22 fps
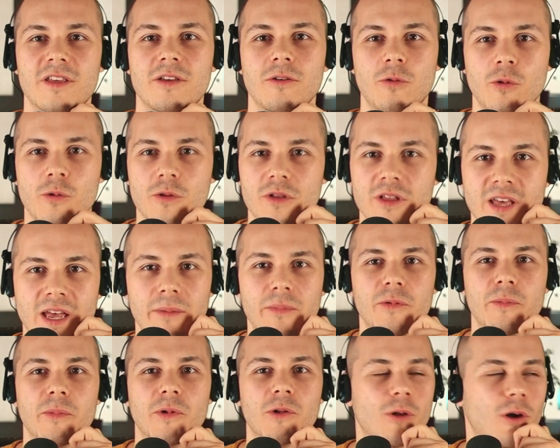is
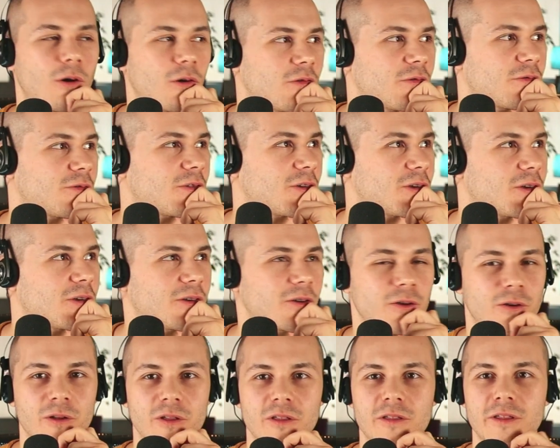capable of
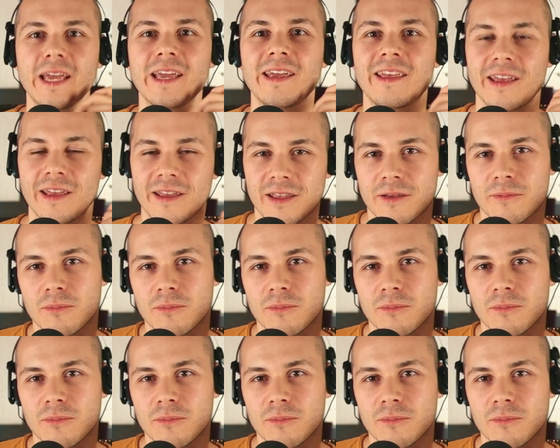thinking in